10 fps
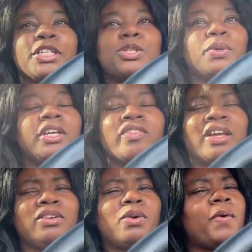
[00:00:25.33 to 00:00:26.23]
20th i
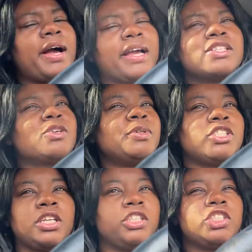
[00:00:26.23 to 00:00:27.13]
don't know why i got so much
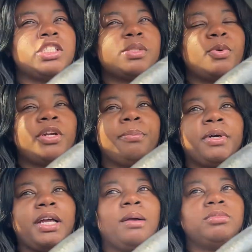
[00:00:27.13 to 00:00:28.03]
energy this morning
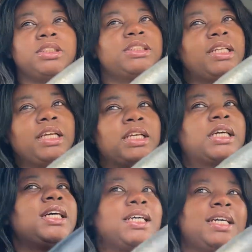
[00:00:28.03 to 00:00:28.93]
but i'm just like
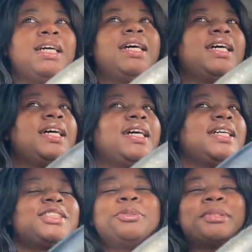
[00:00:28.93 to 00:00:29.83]

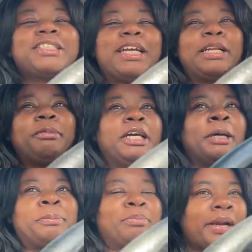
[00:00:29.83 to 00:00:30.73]
super excited to be
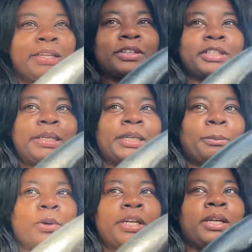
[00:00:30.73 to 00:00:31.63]
up bright and early in the
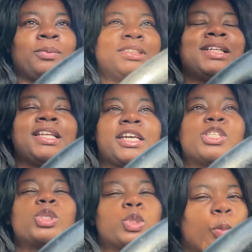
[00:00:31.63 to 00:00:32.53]
morning well it's not like
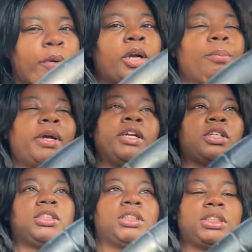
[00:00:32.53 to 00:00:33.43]
super bright and
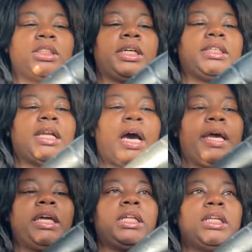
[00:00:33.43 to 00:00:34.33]
early it's like
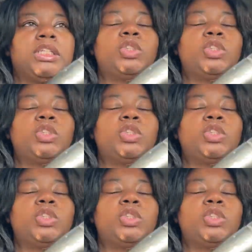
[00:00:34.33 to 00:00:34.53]
9